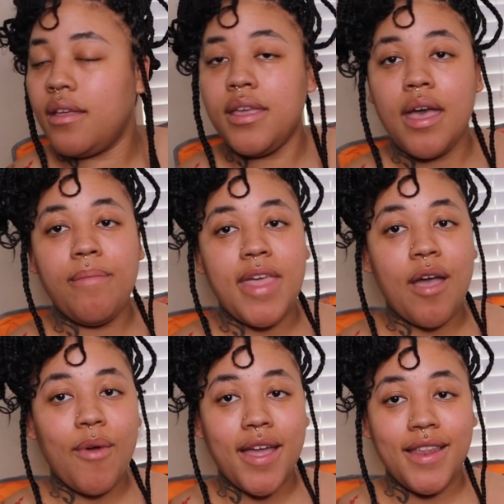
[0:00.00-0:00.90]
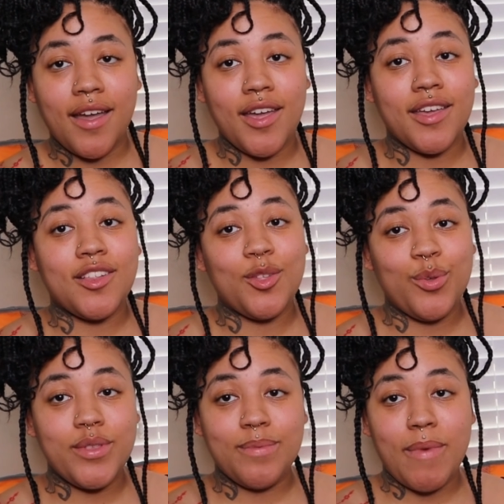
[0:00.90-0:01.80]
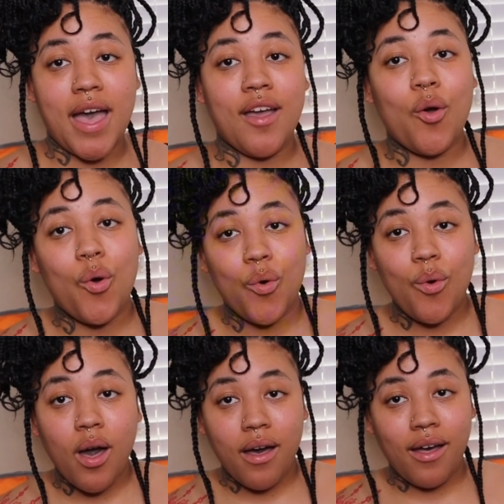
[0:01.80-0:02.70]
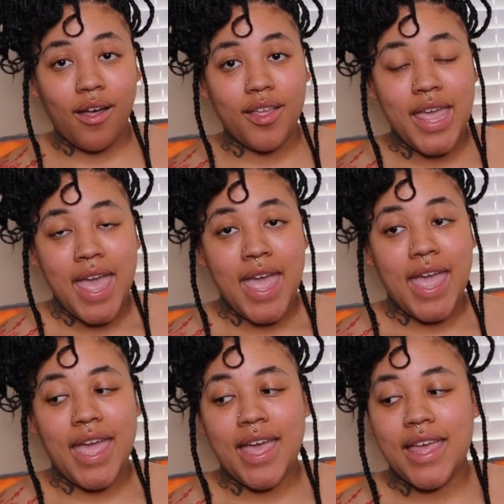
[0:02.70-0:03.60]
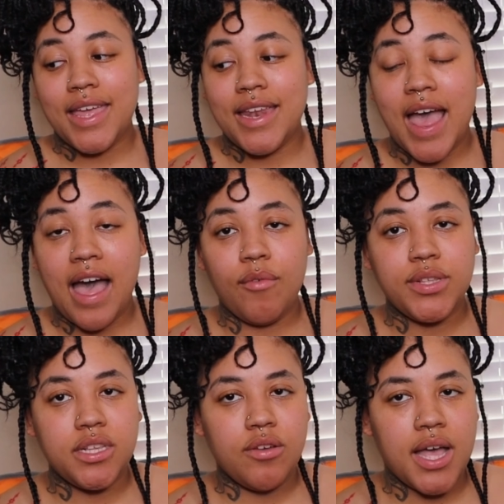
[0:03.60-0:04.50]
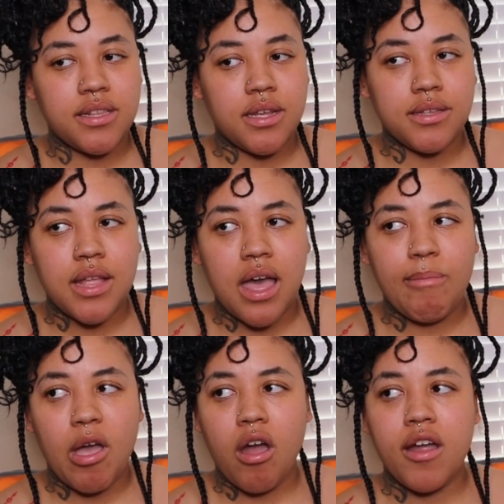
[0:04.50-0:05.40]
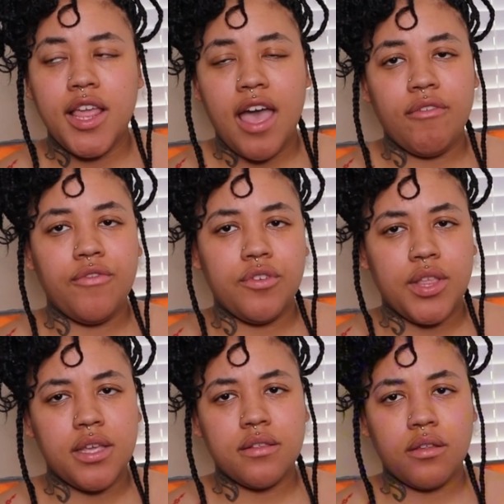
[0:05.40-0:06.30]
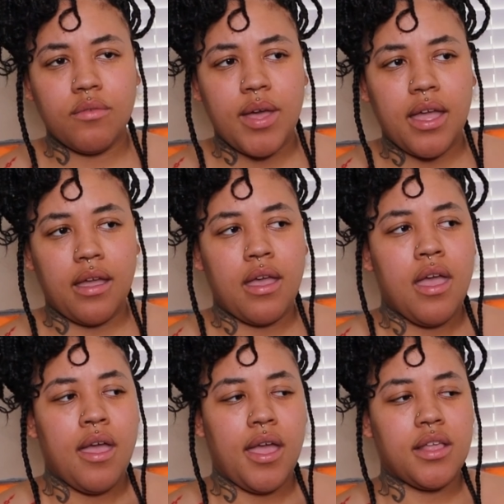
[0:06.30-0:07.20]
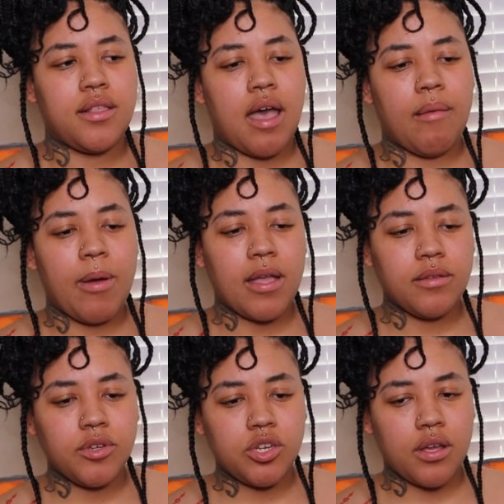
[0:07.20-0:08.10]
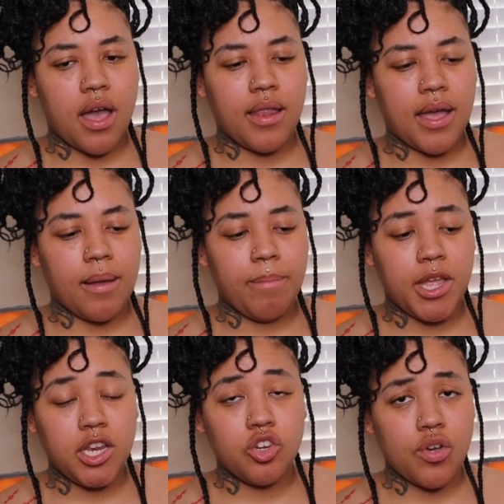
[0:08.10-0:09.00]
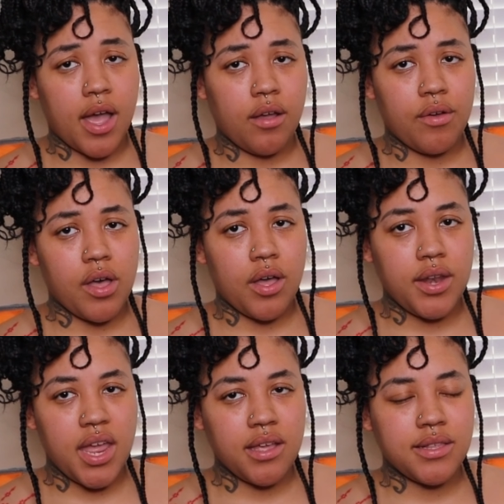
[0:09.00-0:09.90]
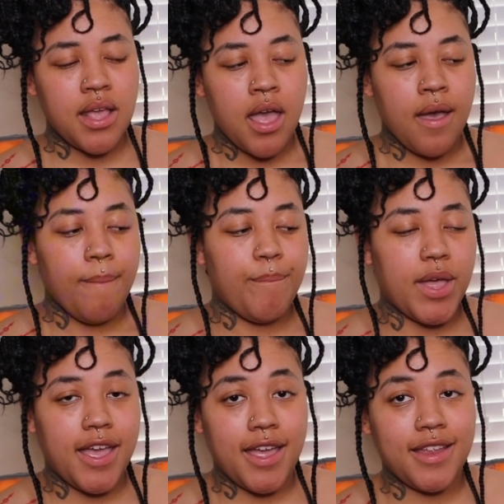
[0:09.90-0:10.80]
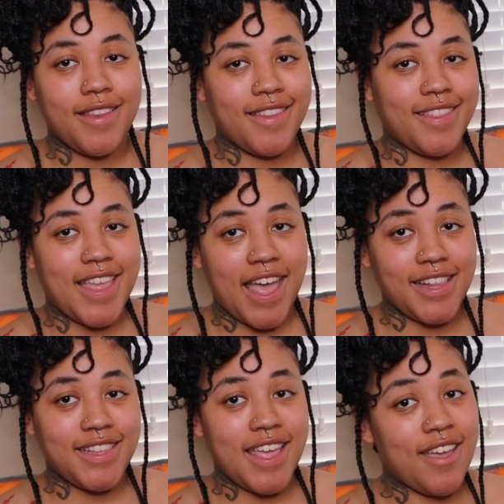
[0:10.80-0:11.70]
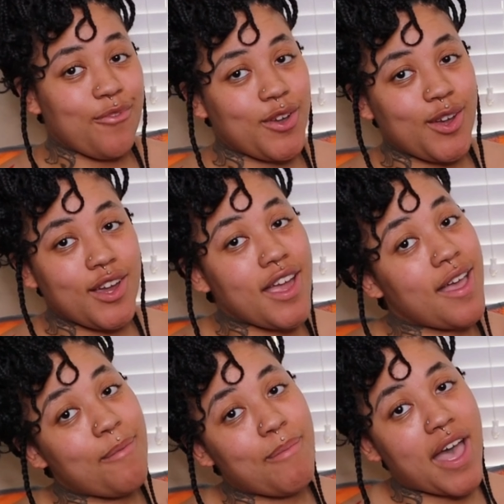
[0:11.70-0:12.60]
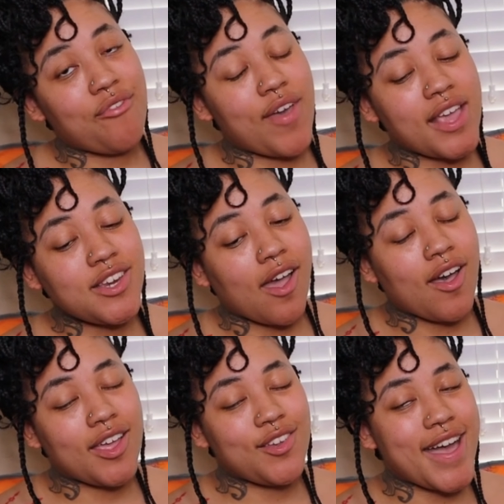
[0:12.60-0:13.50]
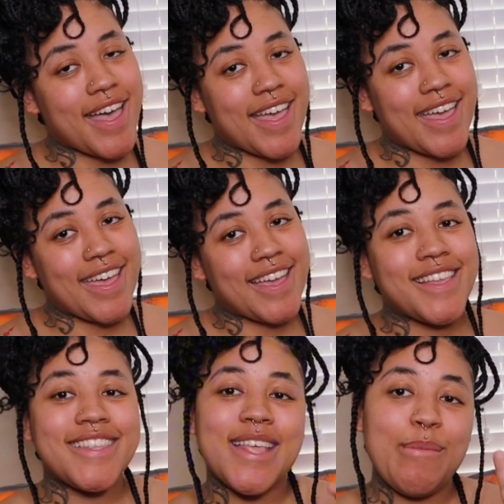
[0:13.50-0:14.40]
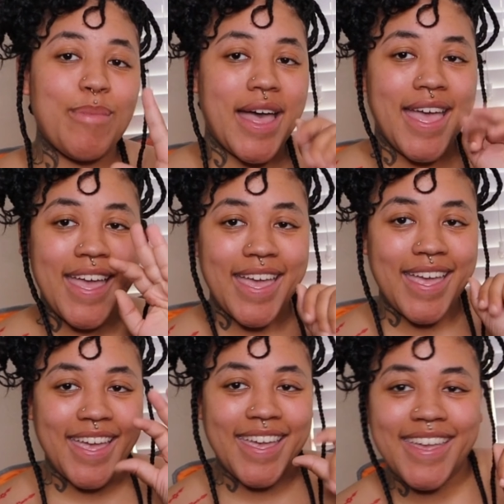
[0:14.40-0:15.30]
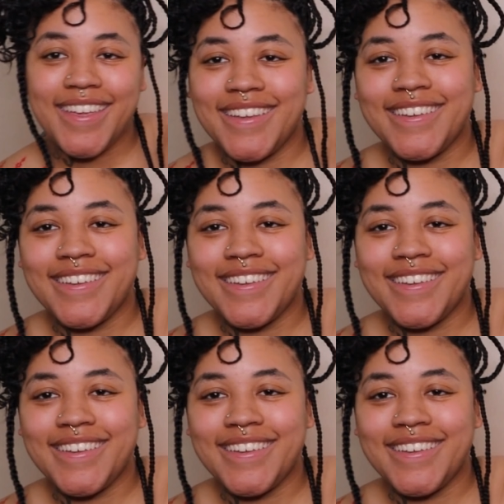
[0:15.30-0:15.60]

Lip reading: Yep, that right there includes my whole haul, and I will see you guys next time. I already have a few things on the way, and so I probably will show y'all like a mini try on haul next. But that's it for my fashion haul, you guys. Bye.